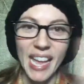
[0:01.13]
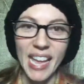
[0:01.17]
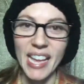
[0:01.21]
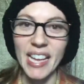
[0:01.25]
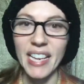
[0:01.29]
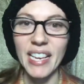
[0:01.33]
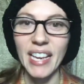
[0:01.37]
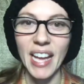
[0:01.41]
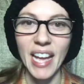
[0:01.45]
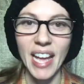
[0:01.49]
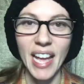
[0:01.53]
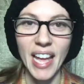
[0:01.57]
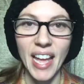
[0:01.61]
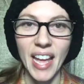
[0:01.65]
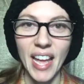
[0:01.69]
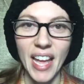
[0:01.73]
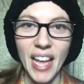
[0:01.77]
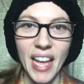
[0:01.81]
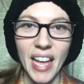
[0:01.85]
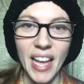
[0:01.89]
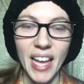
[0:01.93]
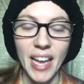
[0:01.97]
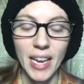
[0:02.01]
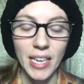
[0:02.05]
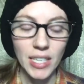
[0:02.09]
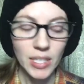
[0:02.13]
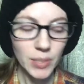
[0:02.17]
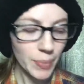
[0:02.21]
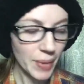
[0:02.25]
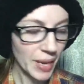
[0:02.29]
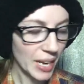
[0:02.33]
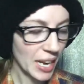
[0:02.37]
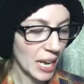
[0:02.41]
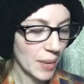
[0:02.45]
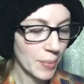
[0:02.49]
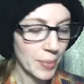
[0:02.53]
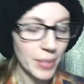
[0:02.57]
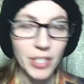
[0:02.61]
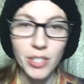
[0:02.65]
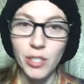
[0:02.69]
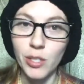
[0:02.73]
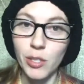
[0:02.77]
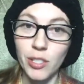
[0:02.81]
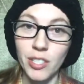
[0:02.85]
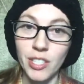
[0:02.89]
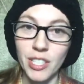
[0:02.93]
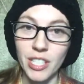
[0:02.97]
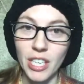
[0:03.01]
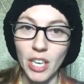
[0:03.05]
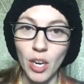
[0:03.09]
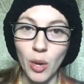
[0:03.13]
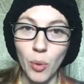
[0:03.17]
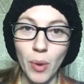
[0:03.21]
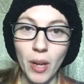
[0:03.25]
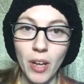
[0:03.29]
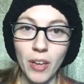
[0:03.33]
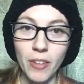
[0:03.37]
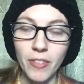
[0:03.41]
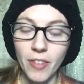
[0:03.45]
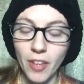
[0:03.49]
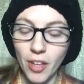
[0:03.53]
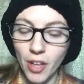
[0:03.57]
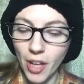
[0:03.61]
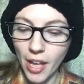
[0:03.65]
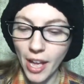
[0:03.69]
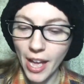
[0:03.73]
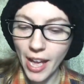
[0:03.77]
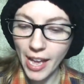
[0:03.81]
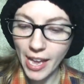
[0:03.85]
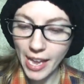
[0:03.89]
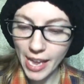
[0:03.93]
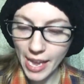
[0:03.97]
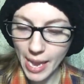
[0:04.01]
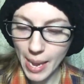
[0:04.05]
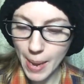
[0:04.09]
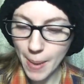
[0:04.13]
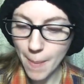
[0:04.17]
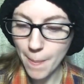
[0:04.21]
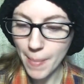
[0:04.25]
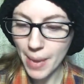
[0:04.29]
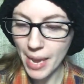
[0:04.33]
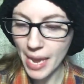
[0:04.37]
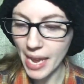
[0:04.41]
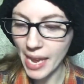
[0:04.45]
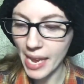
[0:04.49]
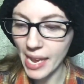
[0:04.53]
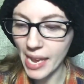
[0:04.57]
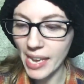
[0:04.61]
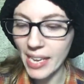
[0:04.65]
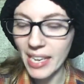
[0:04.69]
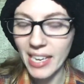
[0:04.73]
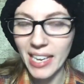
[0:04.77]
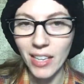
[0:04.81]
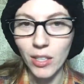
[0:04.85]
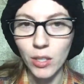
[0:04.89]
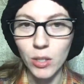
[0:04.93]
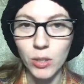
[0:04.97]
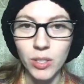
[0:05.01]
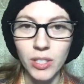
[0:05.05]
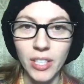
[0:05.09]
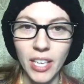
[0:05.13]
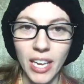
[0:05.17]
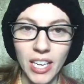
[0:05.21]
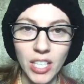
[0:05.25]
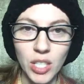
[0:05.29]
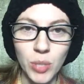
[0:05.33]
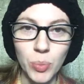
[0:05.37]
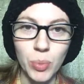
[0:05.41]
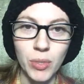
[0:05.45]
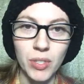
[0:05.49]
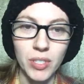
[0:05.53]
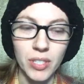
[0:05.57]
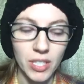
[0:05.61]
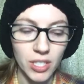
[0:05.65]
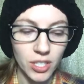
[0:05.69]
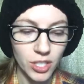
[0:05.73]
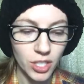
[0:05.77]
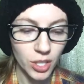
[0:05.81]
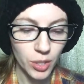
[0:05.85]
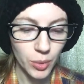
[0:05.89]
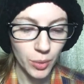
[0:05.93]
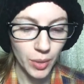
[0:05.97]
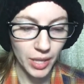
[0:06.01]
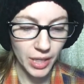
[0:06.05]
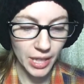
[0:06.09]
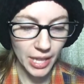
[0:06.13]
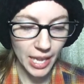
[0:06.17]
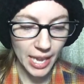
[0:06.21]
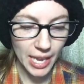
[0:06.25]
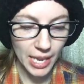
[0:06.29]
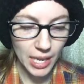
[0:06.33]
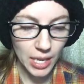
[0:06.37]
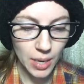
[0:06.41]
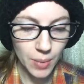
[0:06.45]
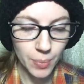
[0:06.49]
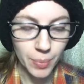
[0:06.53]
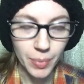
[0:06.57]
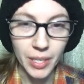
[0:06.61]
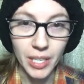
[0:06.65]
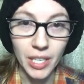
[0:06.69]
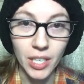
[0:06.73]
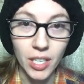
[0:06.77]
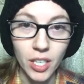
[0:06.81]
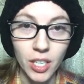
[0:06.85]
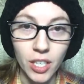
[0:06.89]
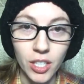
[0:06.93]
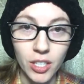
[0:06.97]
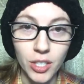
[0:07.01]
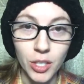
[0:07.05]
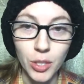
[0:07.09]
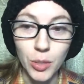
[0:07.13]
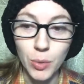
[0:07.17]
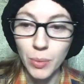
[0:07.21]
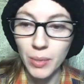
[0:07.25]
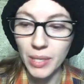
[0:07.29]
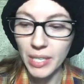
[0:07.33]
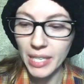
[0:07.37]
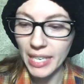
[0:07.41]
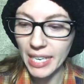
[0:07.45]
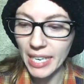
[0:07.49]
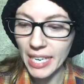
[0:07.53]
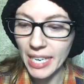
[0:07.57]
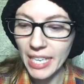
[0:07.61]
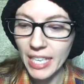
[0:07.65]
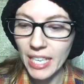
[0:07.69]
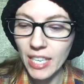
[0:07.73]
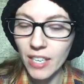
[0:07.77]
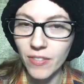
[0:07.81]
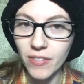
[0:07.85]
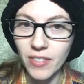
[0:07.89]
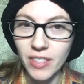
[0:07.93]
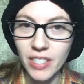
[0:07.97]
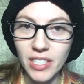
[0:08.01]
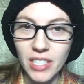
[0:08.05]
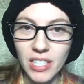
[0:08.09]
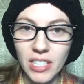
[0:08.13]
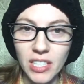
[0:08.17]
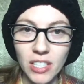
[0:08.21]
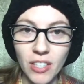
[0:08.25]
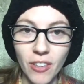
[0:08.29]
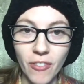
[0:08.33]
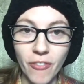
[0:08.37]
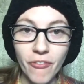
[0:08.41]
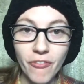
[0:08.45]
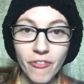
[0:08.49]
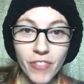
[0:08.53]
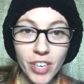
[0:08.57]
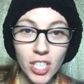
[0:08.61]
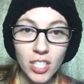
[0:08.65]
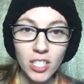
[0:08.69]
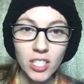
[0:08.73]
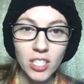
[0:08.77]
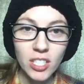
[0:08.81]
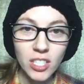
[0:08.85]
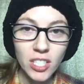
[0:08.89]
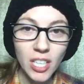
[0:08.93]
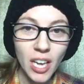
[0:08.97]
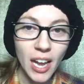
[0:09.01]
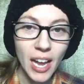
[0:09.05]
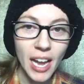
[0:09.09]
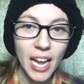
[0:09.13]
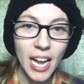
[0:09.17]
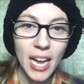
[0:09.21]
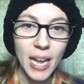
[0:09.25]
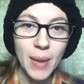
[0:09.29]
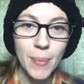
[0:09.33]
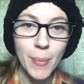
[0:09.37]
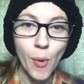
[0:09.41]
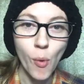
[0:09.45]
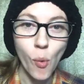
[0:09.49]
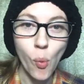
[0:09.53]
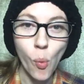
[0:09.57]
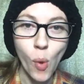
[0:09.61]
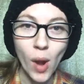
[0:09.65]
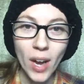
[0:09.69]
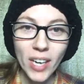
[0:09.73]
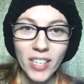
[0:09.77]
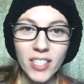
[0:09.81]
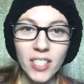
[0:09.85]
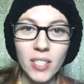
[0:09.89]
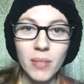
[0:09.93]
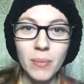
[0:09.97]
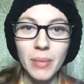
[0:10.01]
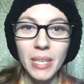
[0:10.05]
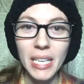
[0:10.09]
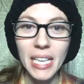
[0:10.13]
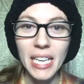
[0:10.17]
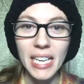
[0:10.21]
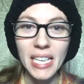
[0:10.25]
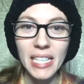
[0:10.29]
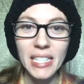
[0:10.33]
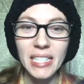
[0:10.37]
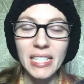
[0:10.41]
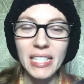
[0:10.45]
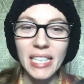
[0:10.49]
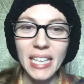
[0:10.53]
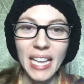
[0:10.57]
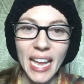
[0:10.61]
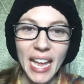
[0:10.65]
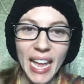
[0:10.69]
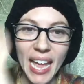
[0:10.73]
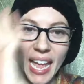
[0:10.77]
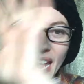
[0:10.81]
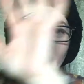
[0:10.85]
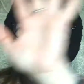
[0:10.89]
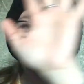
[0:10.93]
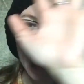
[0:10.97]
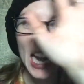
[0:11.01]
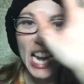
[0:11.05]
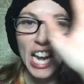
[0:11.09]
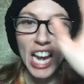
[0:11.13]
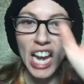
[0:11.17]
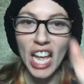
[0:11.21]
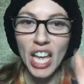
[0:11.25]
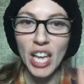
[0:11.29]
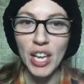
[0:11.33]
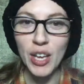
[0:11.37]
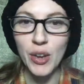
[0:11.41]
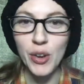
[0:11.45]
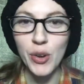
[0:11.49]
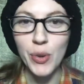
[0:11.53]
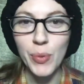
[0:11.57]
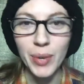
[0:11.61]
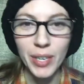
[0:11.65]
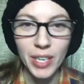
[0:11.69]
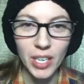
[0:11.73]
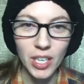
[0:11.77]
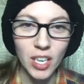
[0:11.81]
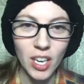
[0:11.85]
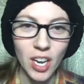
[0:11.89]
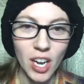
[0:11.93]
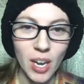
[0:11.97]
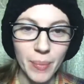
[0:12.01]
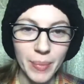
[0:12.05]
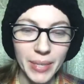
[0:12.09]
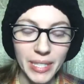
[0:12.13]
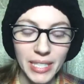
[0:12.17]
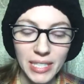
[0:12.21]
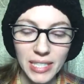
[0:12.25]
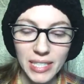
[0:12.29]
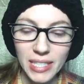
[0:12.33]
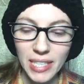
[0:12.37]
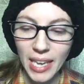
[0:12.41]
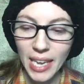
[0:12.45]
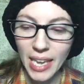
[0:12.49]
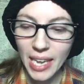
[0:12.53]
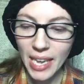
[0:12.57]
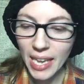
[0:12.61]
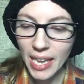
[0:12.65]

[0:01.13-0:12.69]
Hey guys, my name is Christina Welfel. I am a yellow status presenter with a company called Younique. If this is the first time watching me, say hello in the comments.